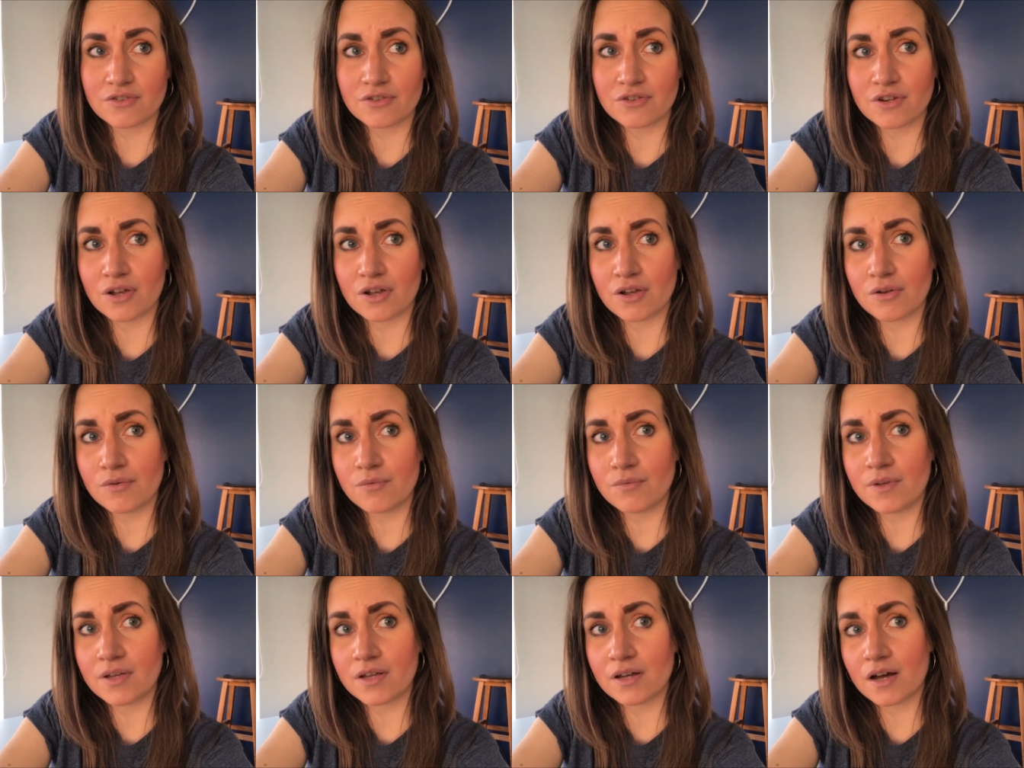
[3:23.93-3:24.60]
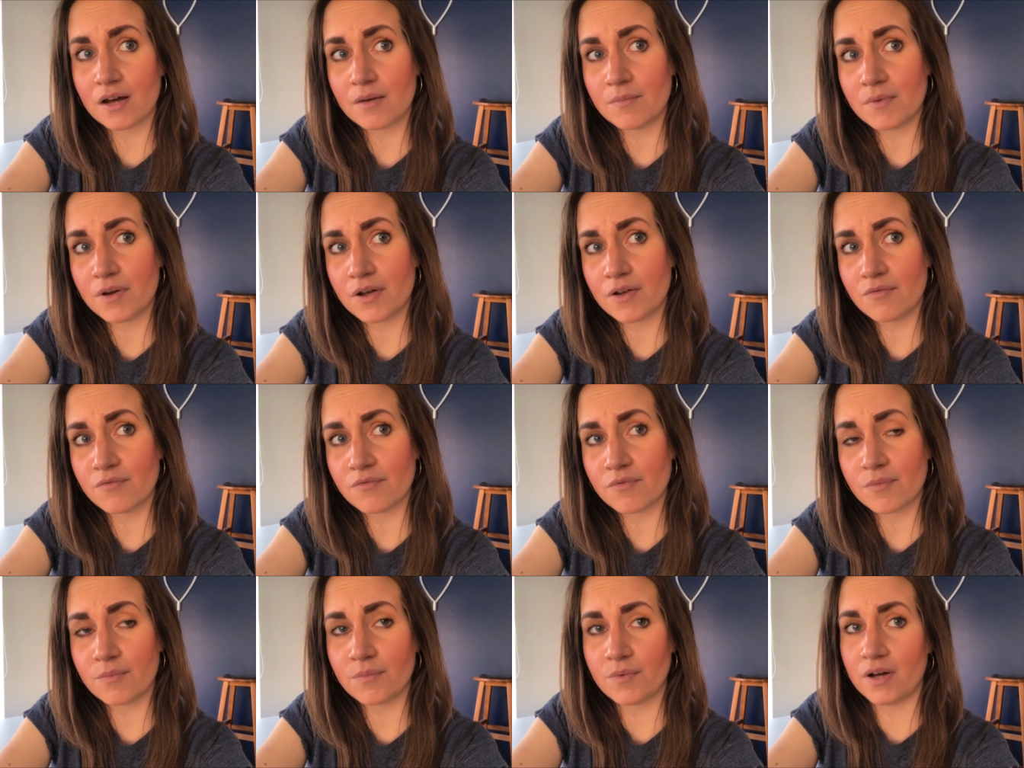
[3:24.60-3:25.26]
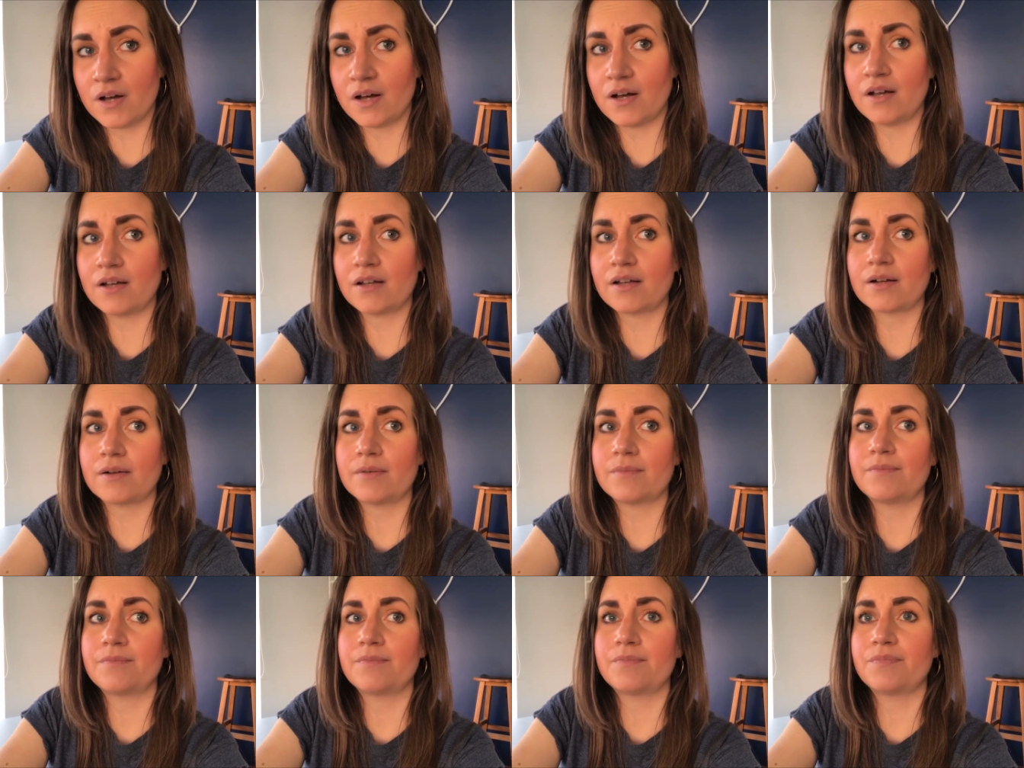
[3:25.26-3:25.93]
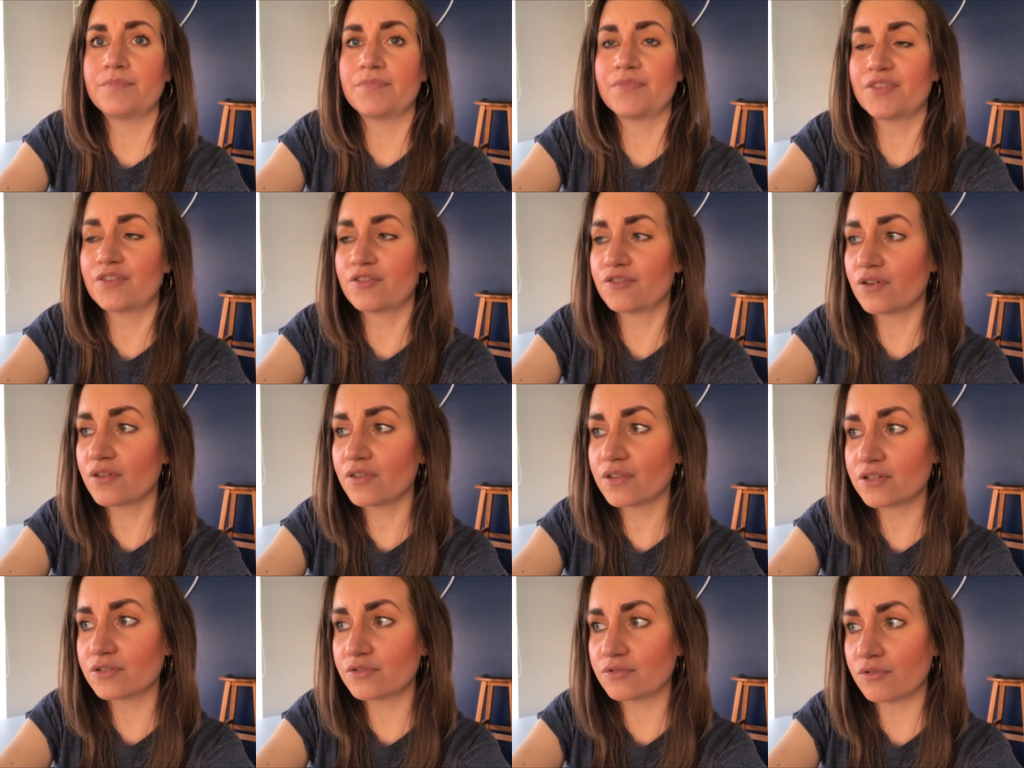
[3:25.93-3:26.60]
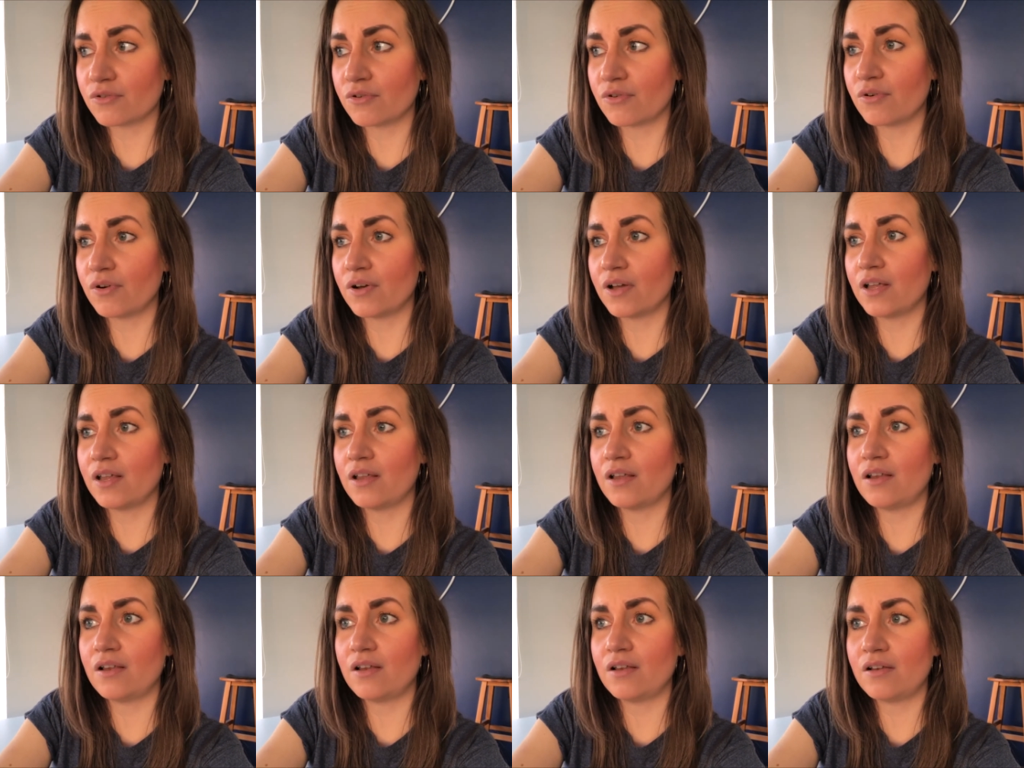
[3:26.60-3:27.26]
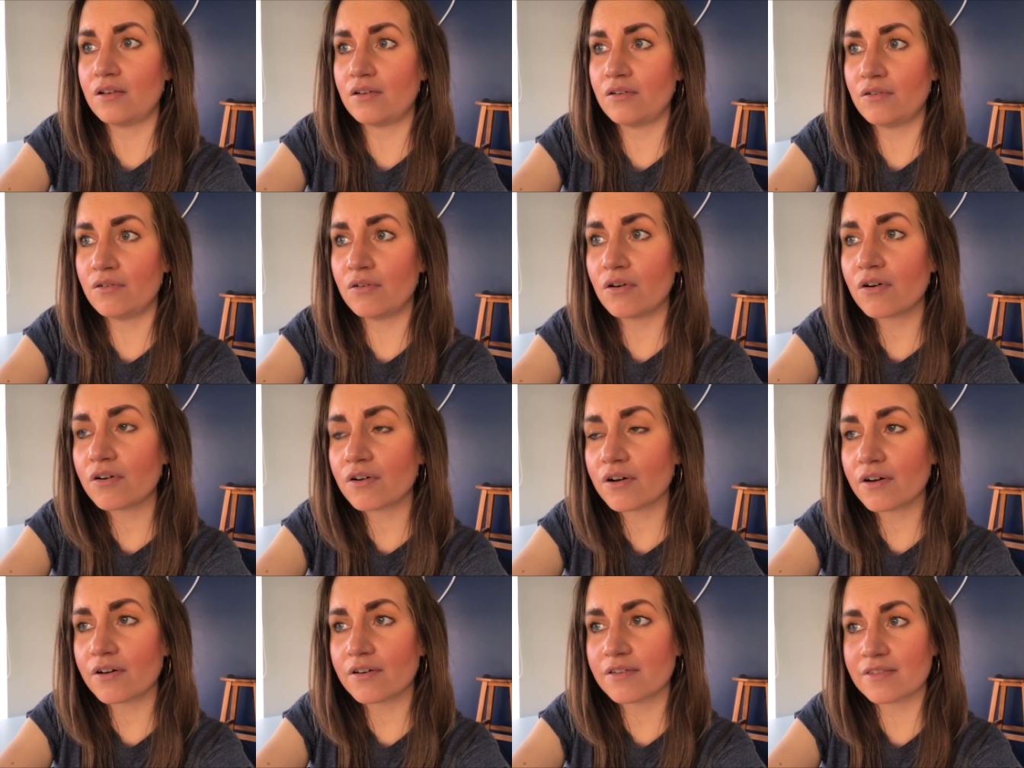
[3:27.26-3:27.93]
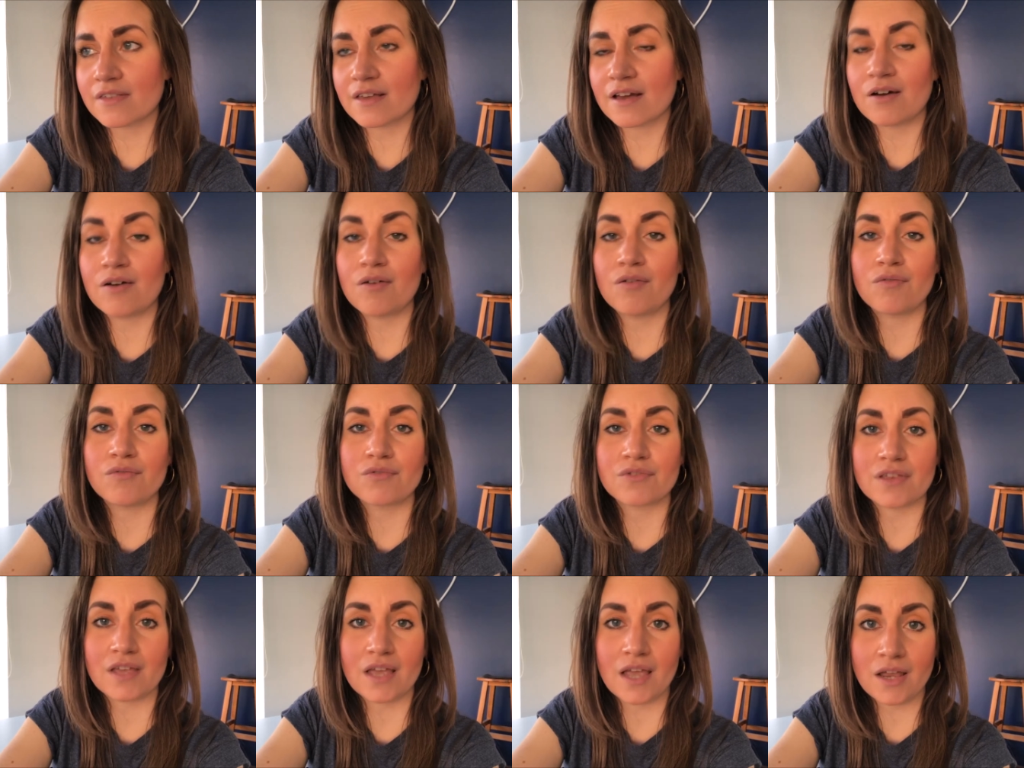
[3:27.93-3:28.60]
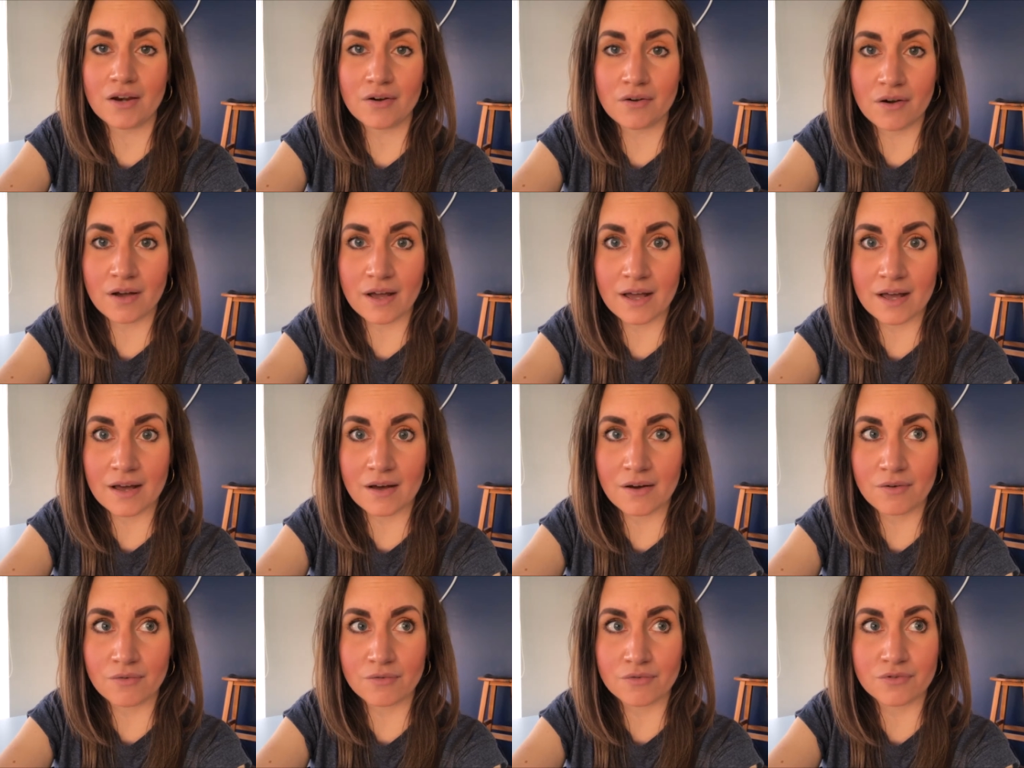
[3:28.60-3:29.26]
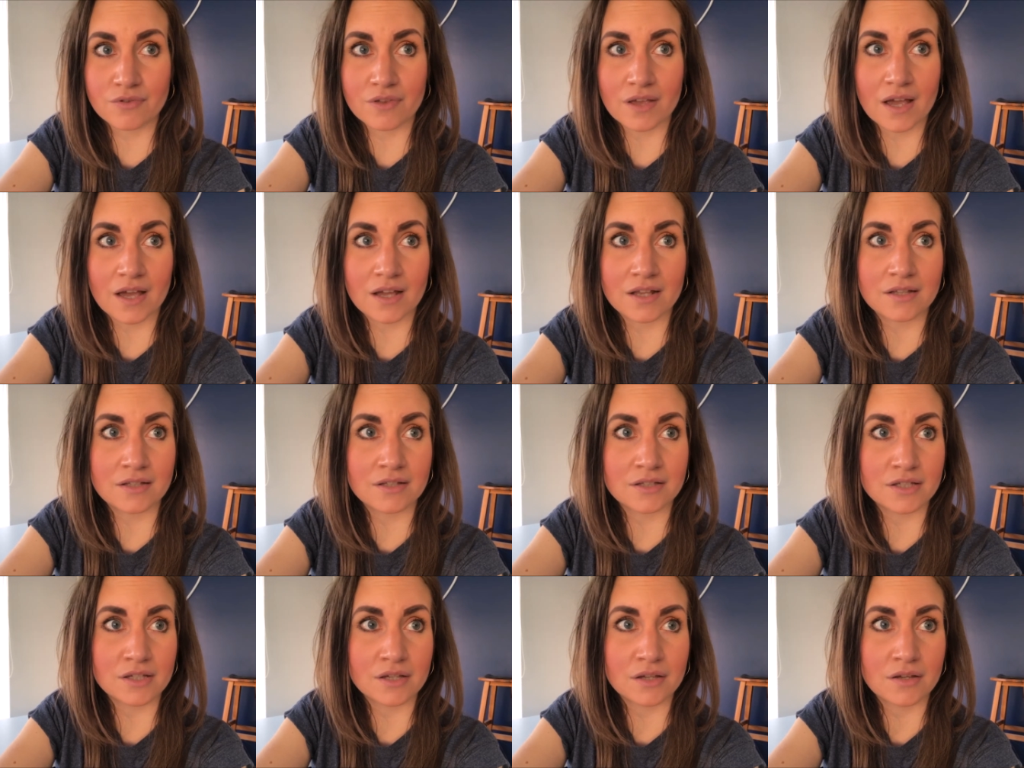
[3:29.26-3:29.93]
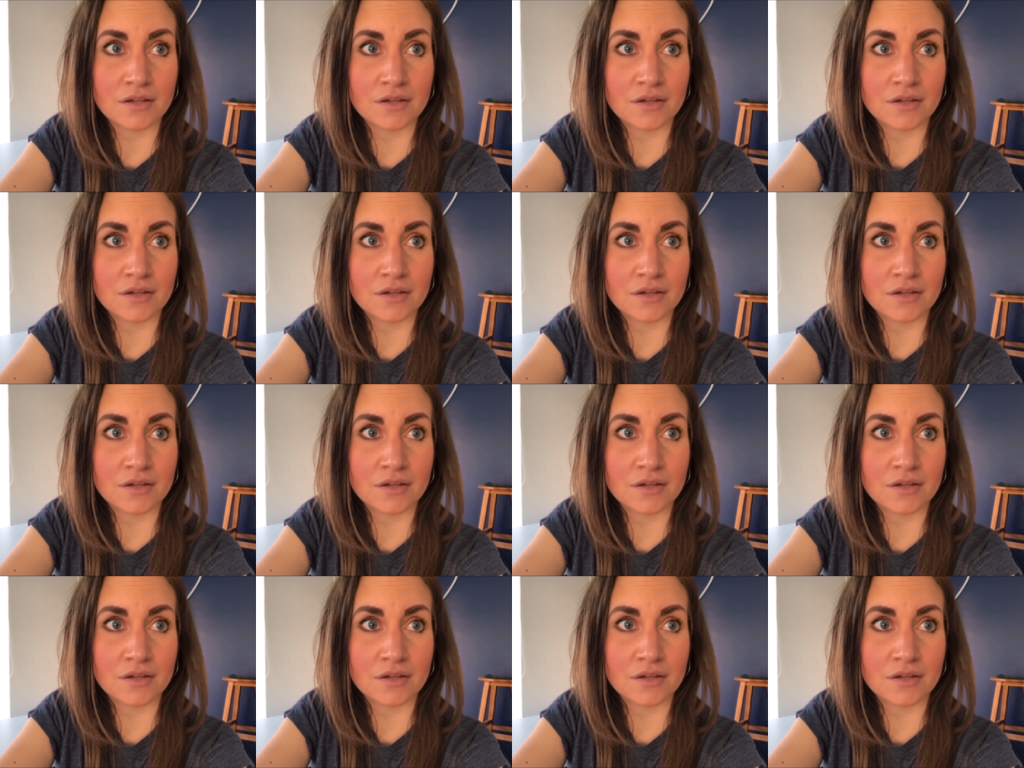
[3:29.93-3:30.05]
You know, we come home from work, shut the door, lock ourselves in our house, and